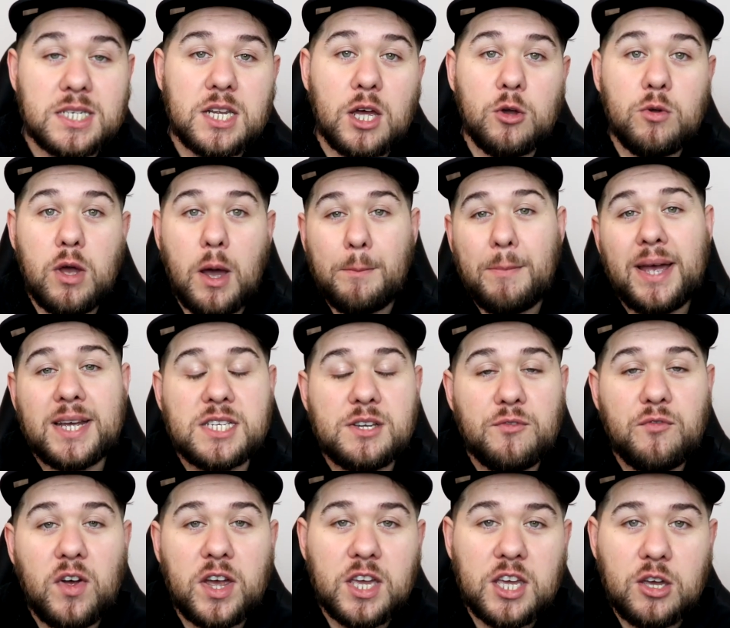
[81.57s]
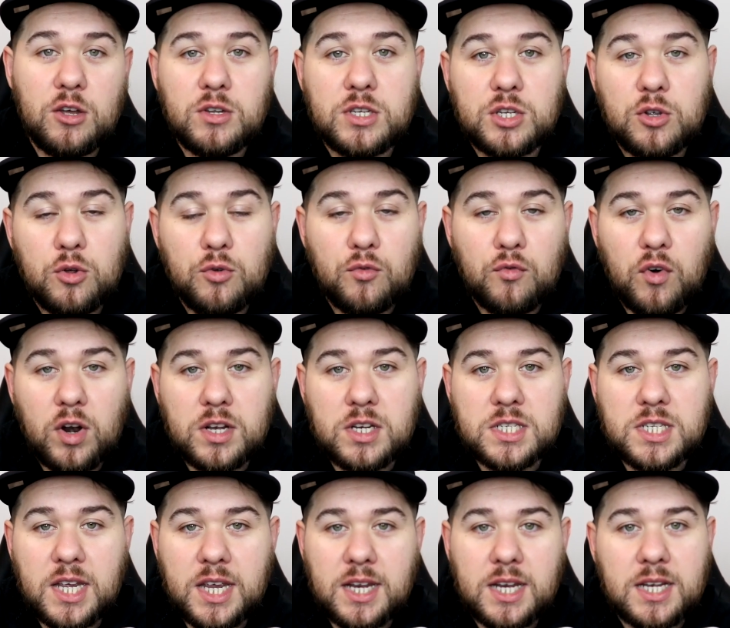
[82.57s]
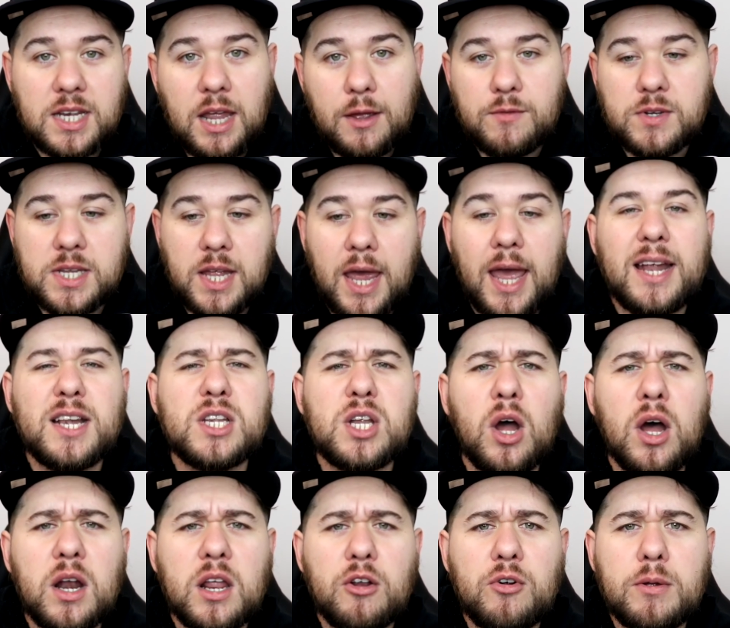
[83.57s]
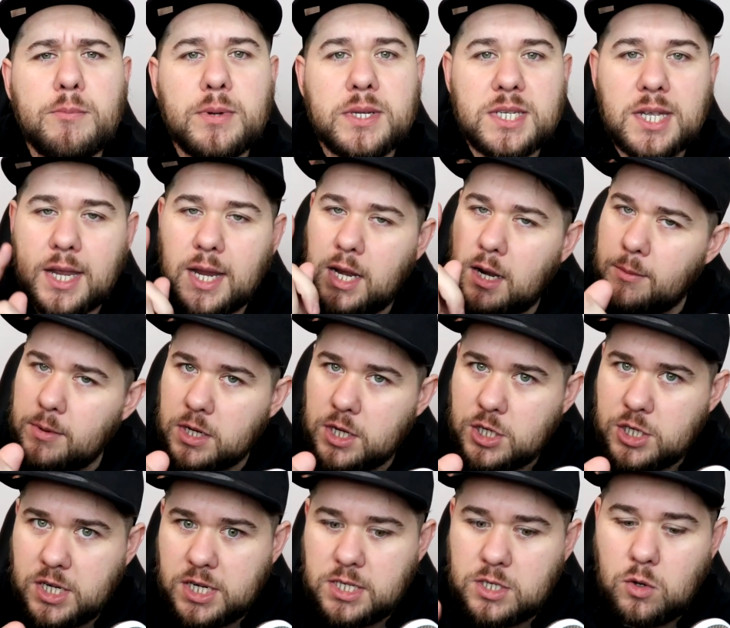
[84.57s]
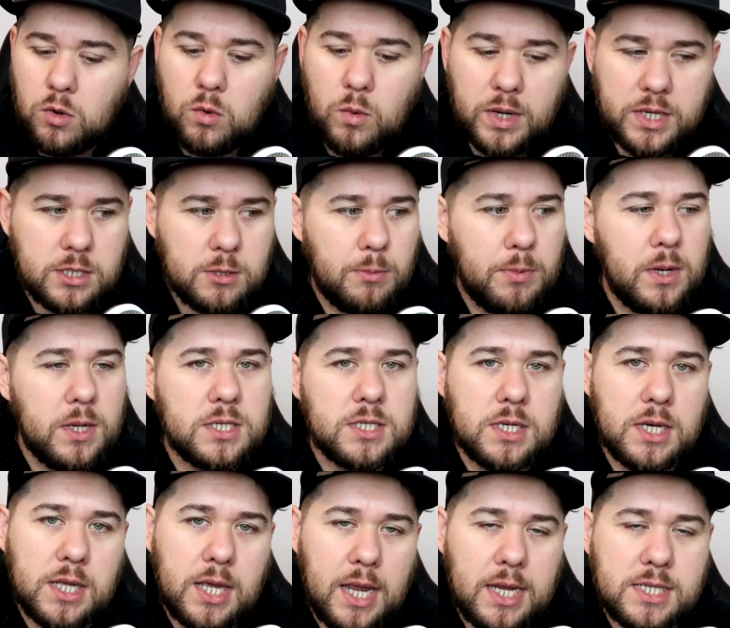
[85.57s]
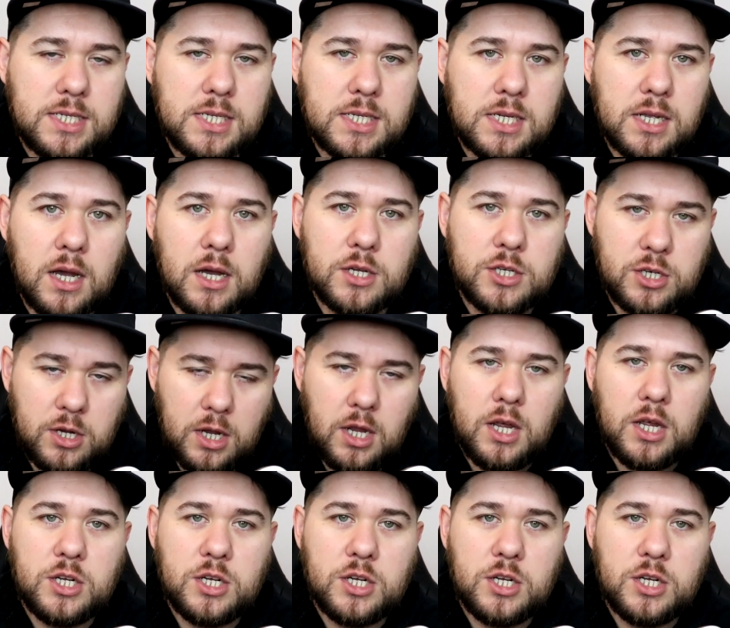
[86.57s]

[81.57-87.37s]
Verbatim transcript: So a massive thank you to Frontier, the devs there, and Dahlia in particular, because she's always the person that gets in touch.